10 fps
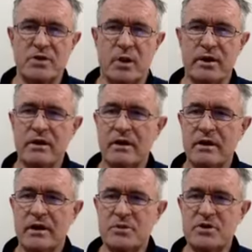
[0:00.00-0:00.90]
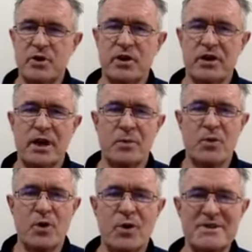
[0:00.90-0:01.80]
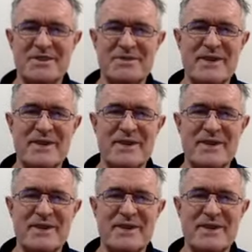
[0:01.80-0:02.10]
Tommy. I'm sure you got a couple more questions,